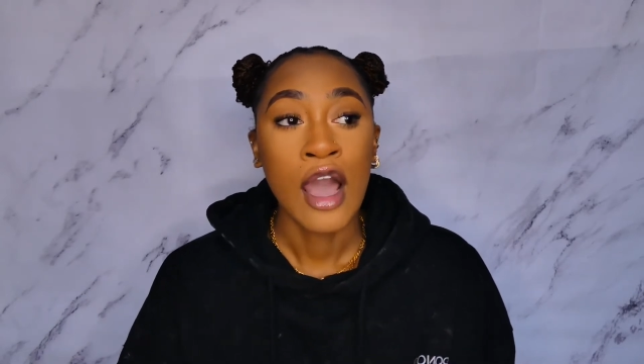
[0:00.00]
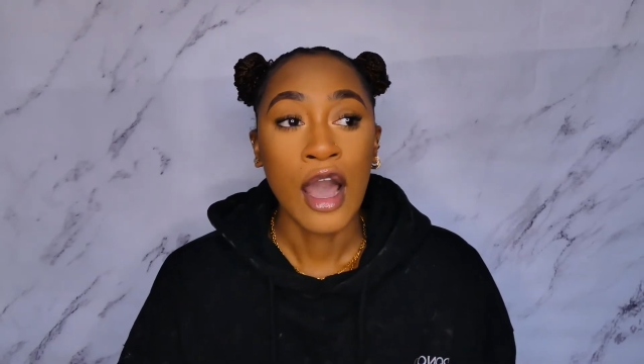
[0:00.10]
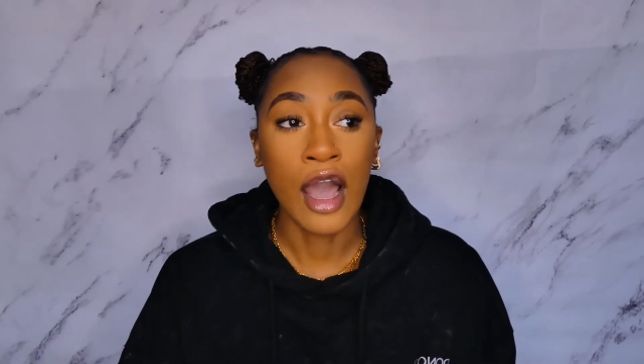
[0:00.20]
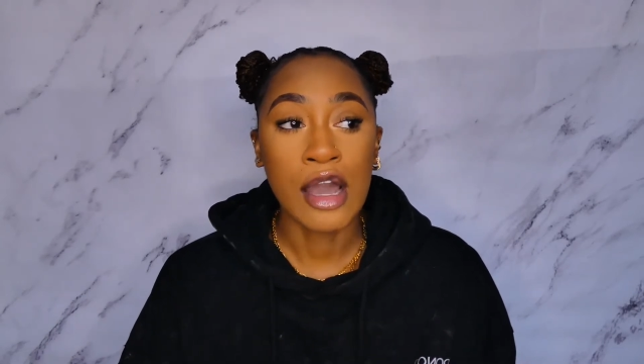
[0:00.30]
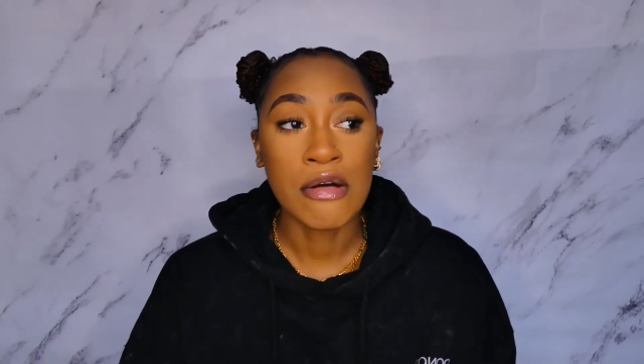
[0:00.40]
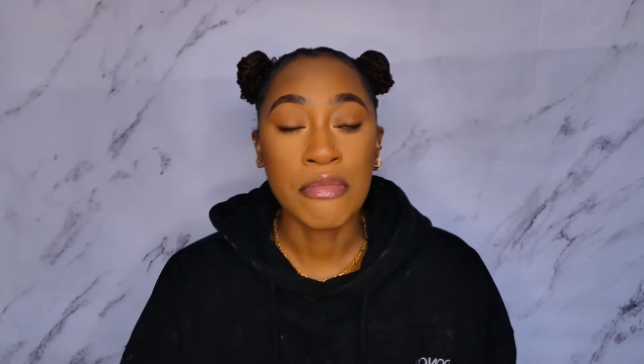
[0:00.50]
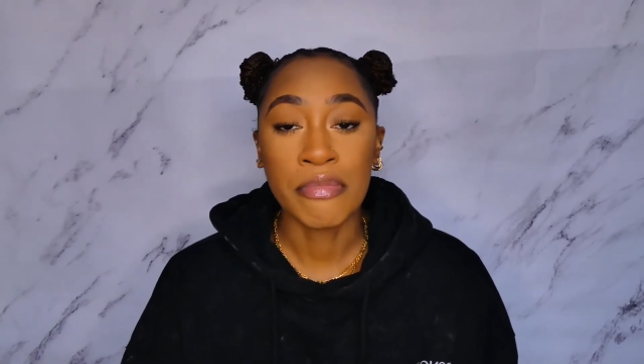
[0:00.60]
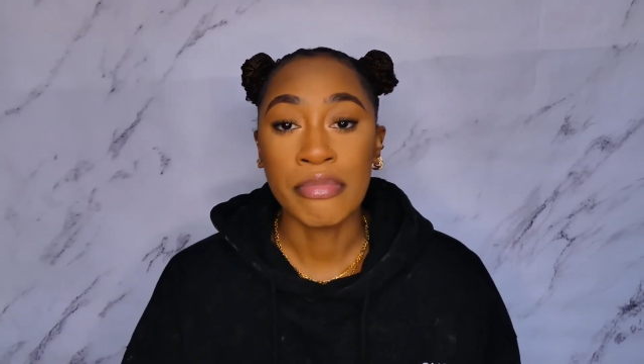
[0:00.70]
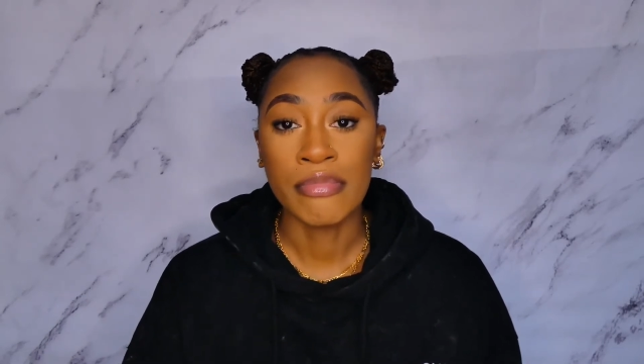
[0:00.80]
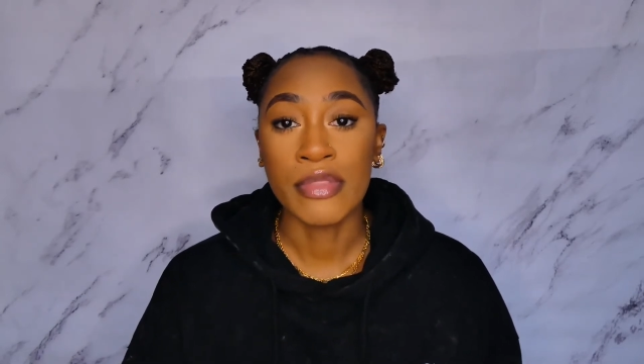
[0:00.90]

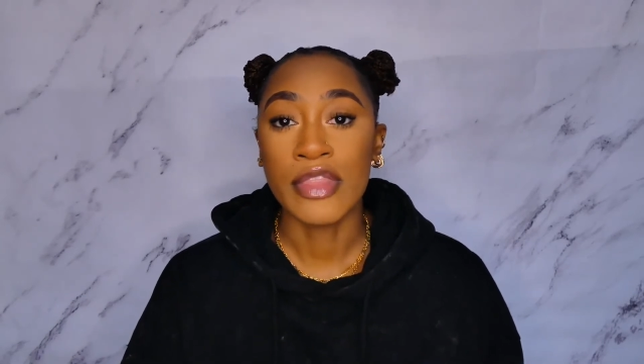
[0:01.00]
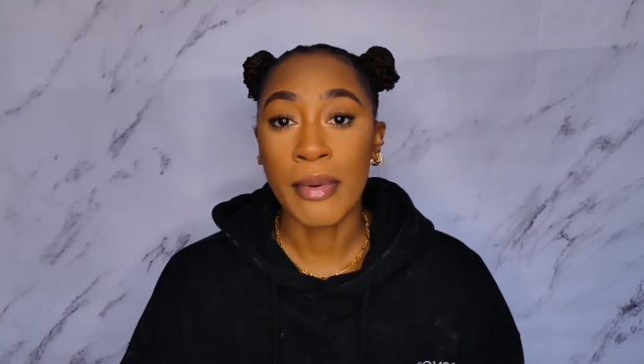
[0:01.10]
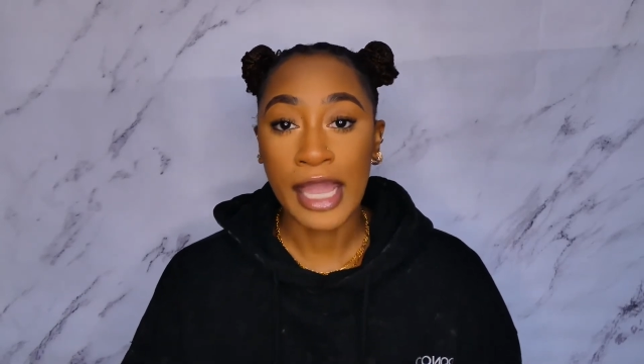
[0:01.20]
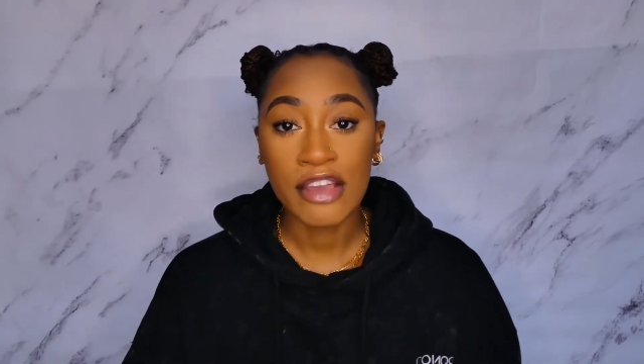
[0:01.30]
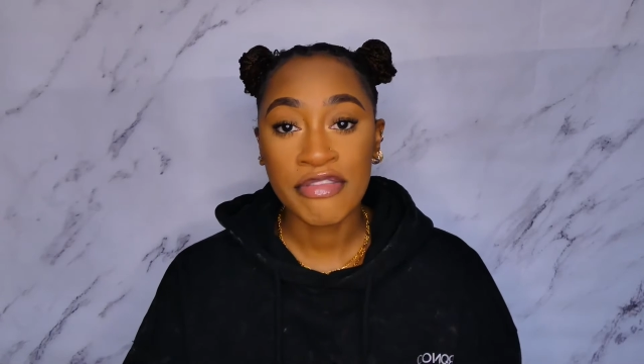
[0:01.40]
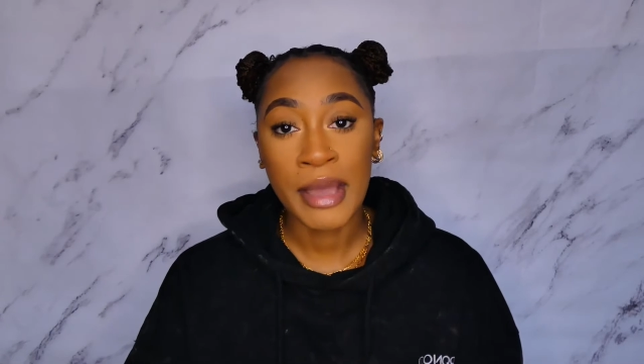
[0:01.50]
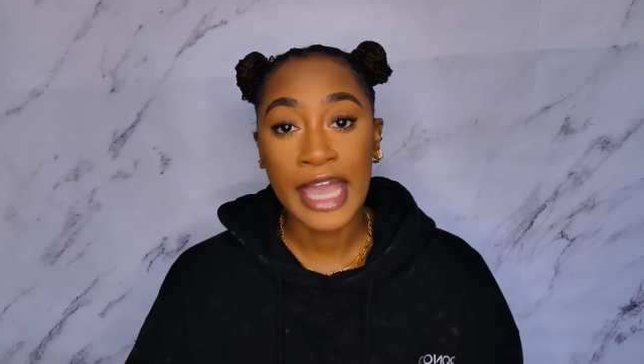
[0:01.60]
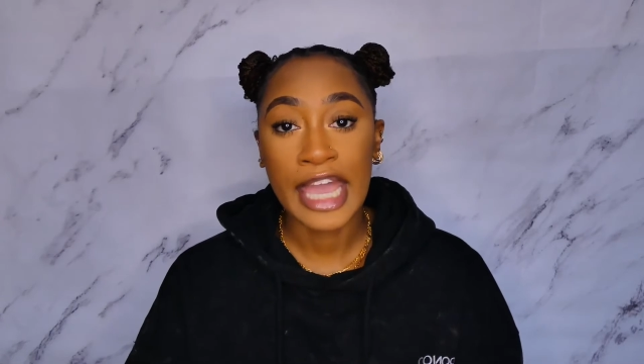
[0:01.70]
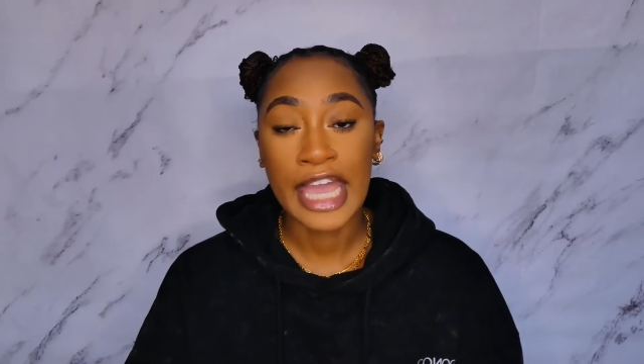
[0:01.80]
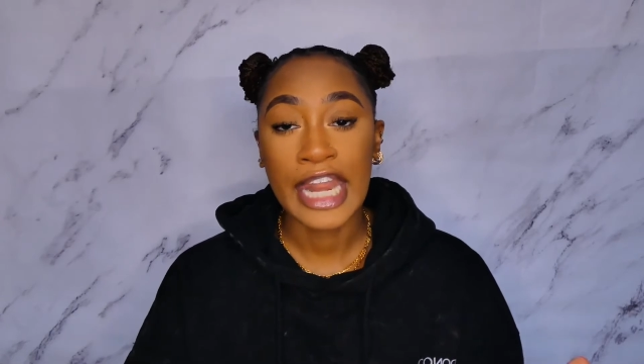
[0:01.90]
the back of my
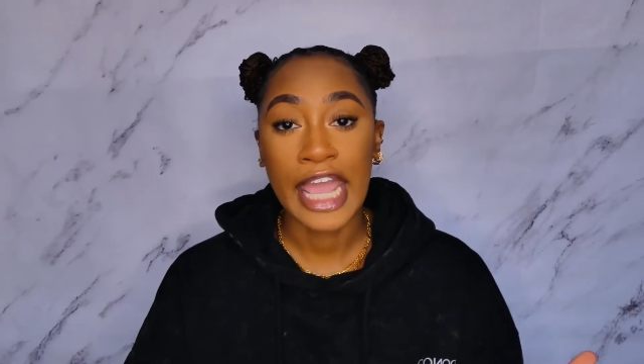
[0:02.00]
head,